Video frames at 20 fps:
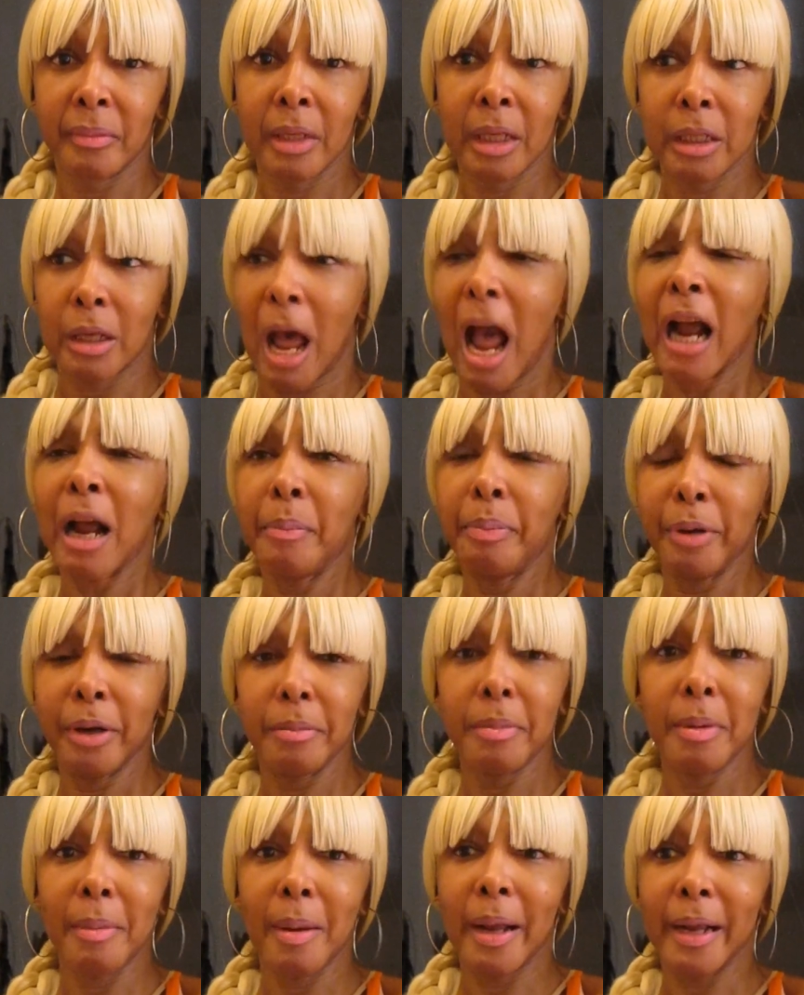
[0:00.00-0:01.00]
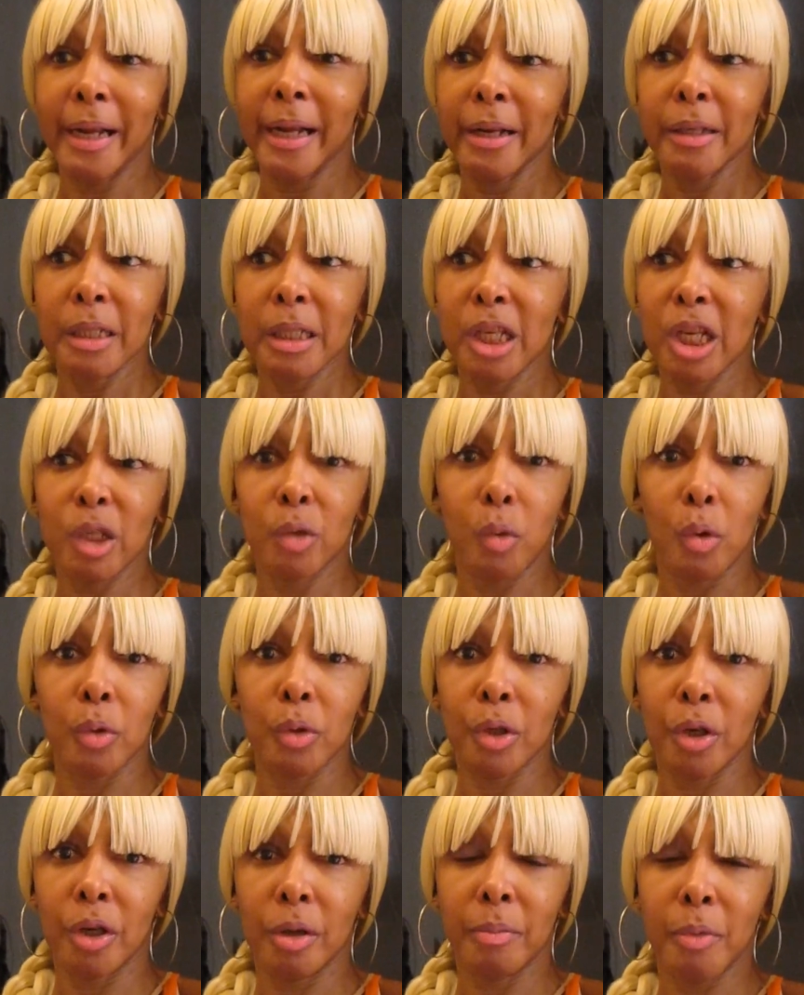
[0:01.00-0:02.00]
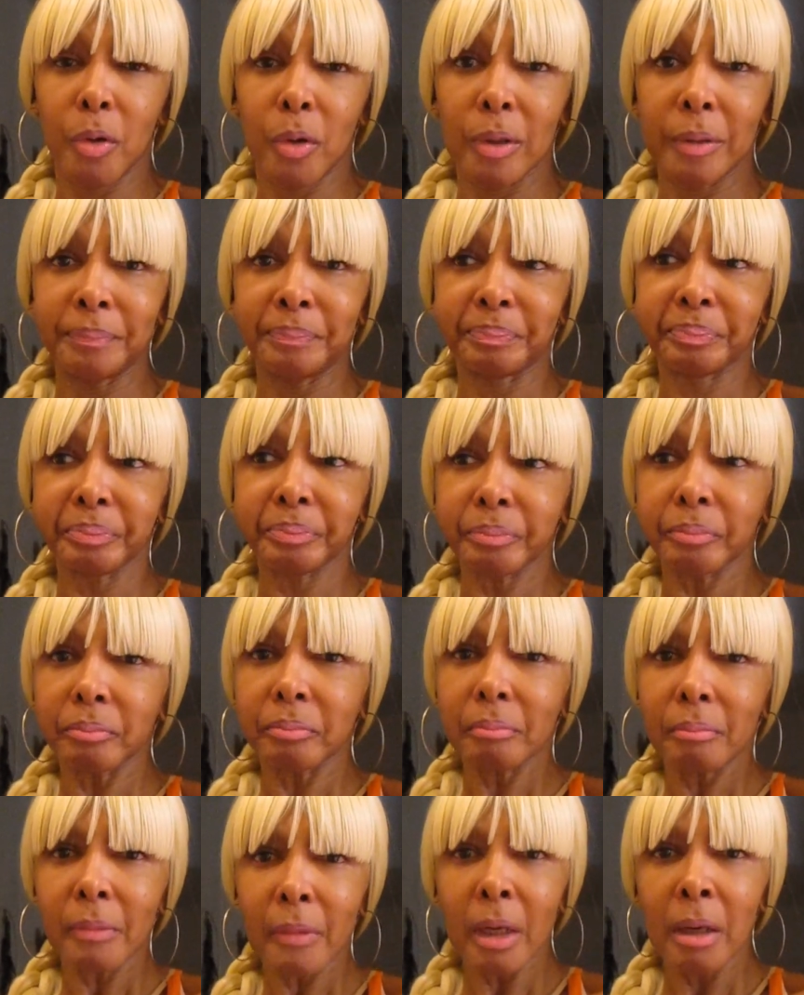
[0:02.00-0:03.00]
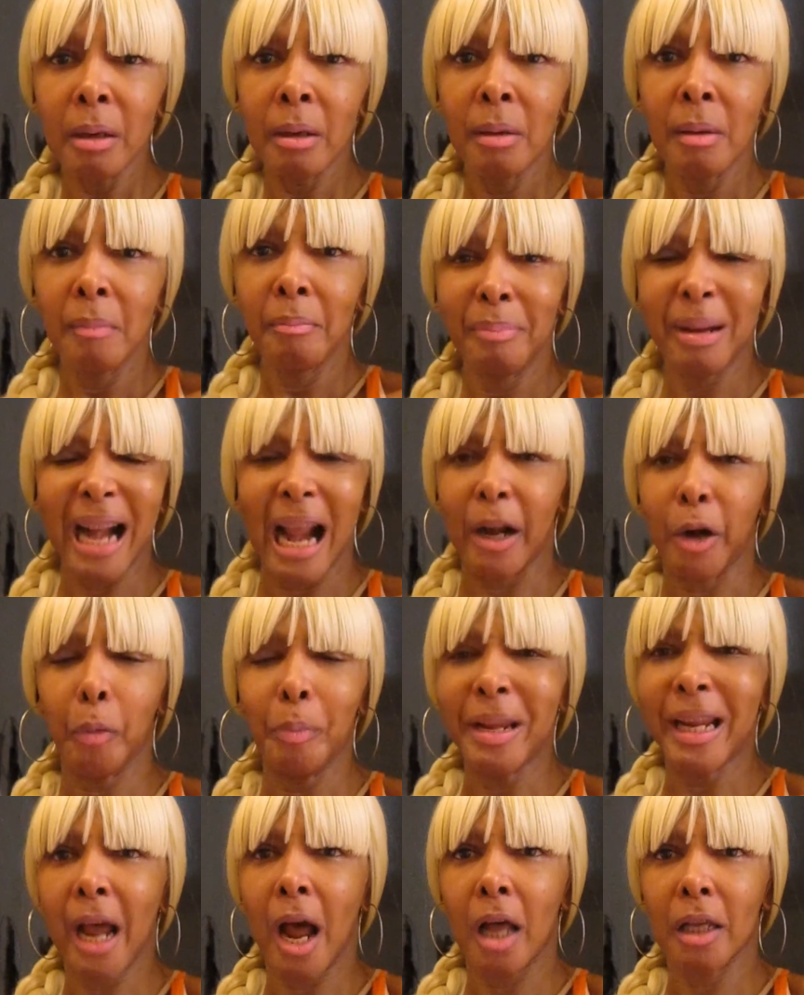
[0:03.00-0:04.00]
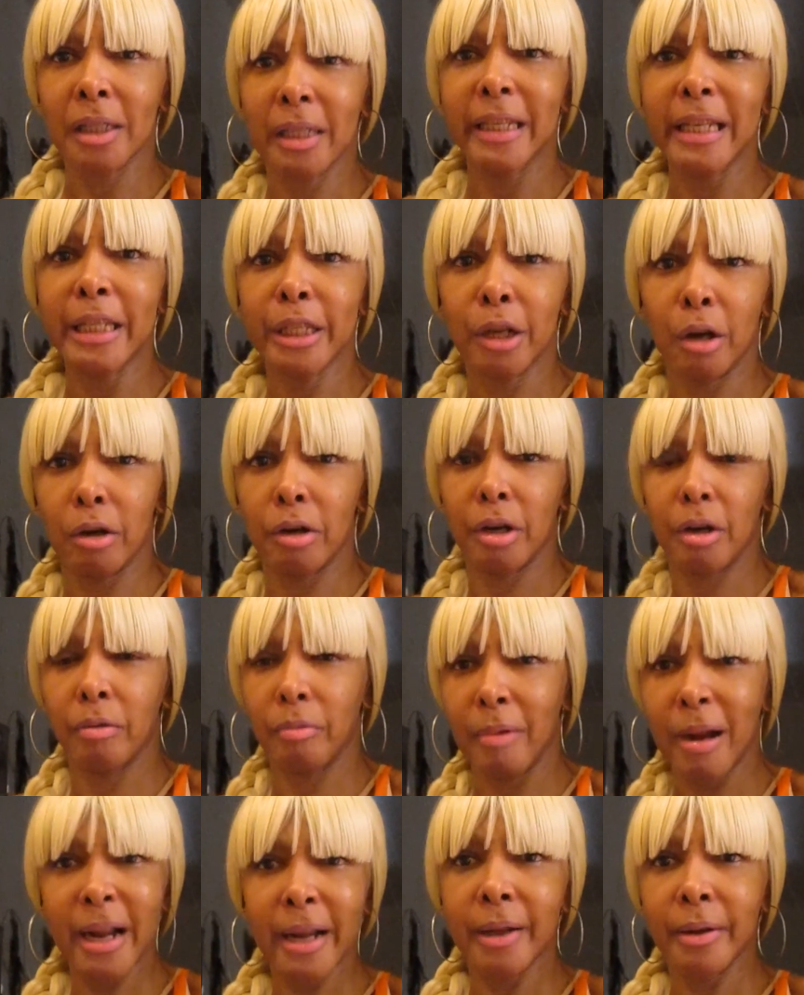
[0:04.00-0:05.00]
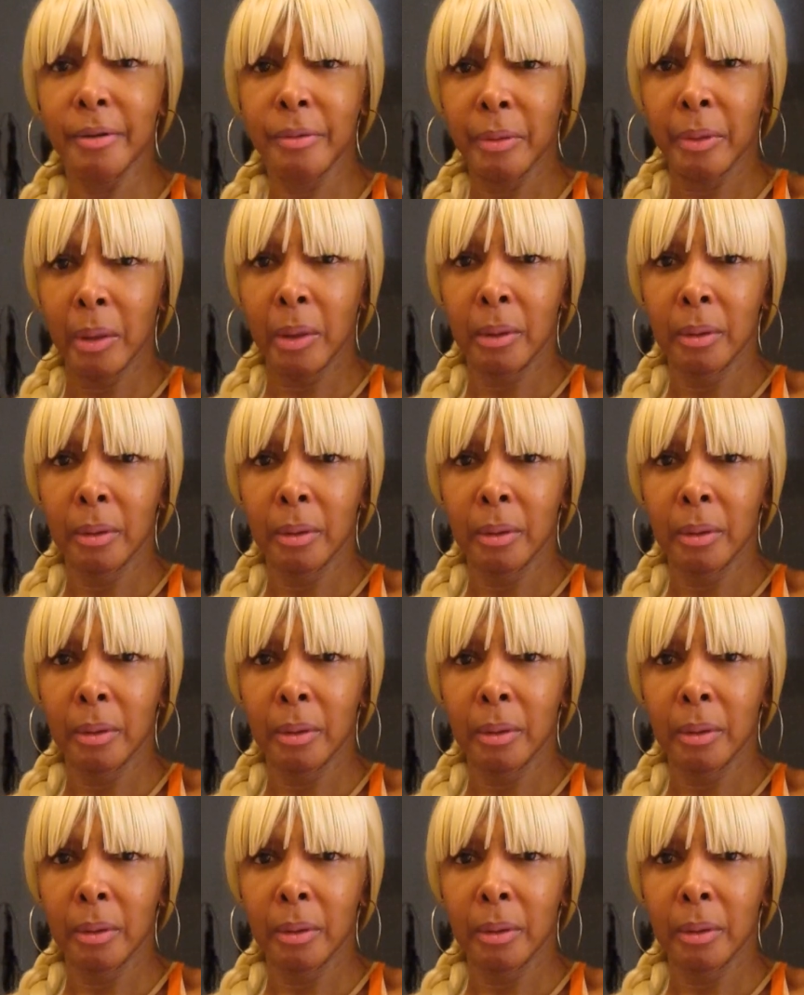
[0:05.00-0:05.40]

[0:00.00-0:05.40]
So I can put them in my ears and just won't turn them on. But I don't be constantly turning around.